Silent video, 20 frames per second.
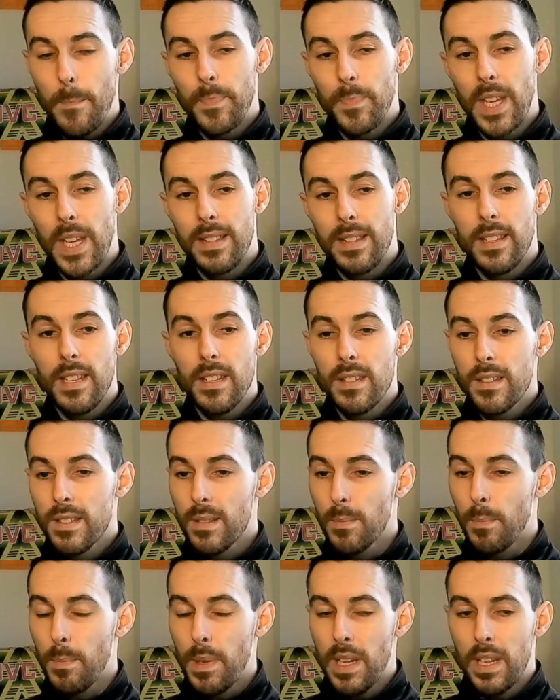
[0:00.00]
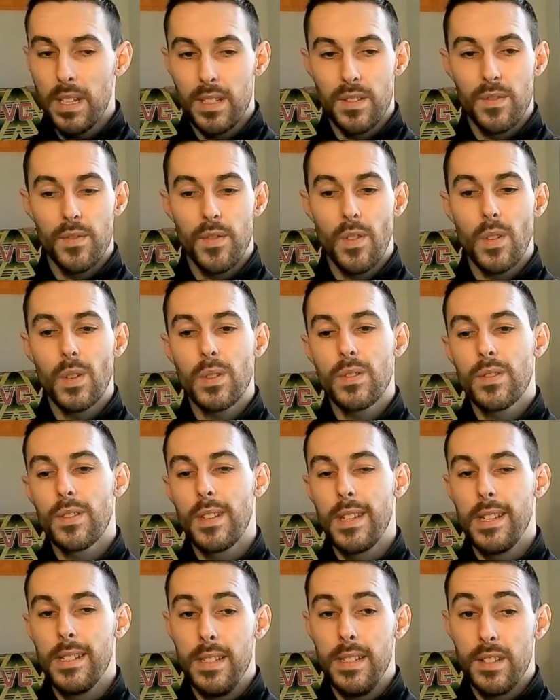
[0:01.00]
And this being his 4th
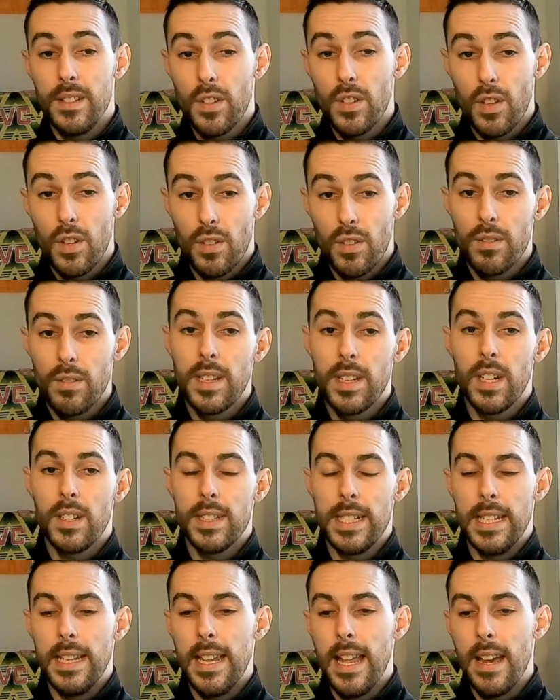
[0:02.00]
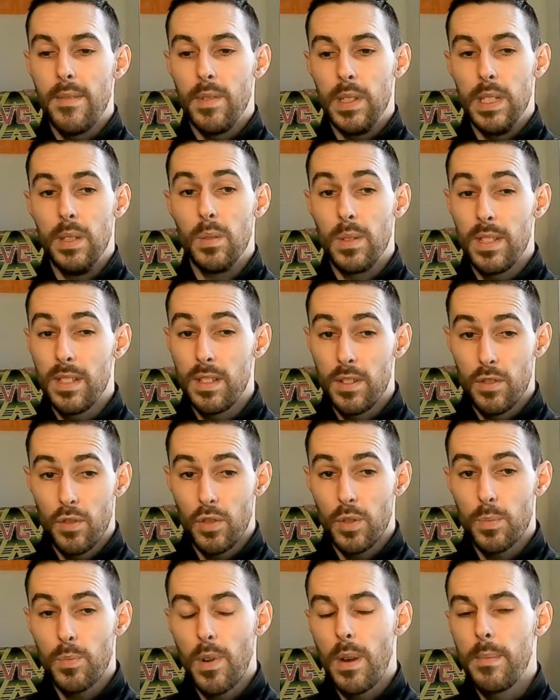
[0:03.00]
season, he's currently on 11. Now, this is
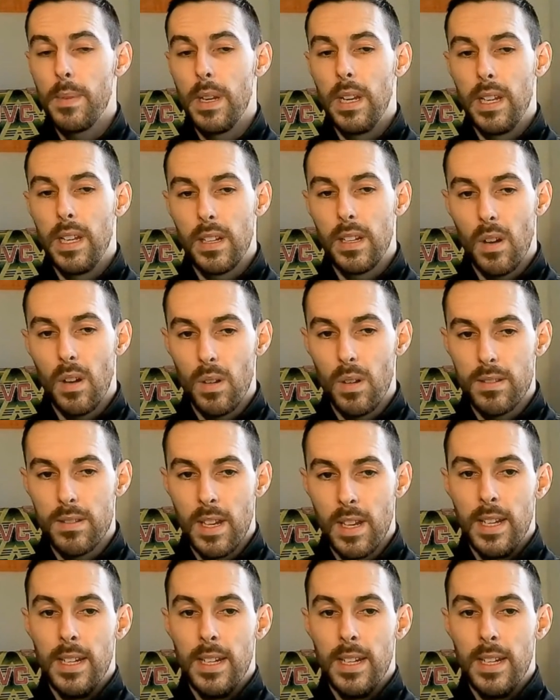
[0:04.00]
just Premier League goals.